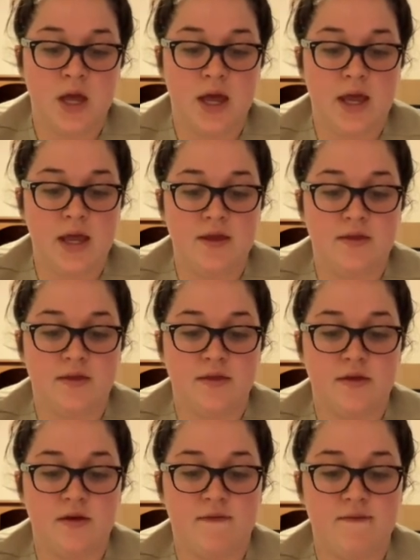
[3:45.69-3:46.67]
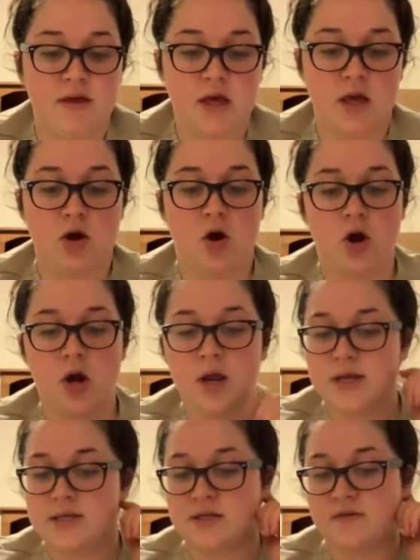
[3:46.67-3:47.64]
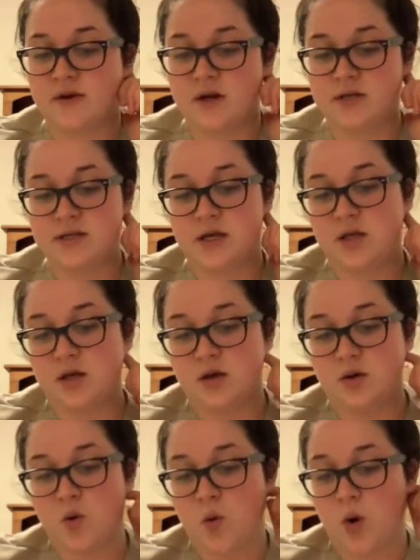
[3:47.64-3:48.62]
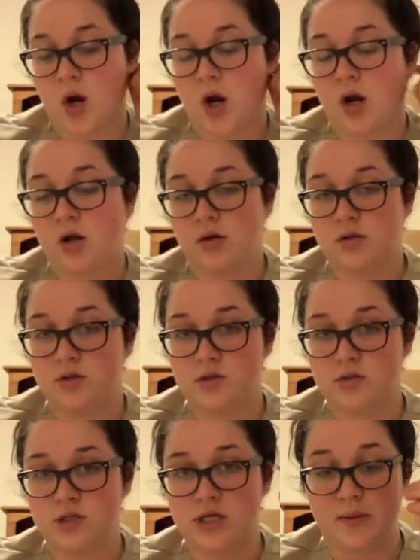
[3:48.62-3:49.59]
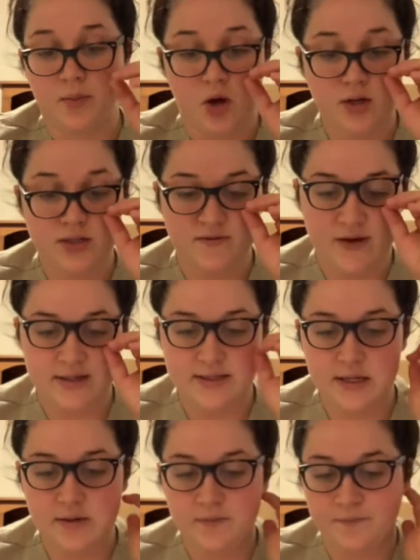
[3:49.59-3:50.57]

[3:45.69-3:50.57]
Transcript: and the VAR is the varicella or chickenpox vaccine.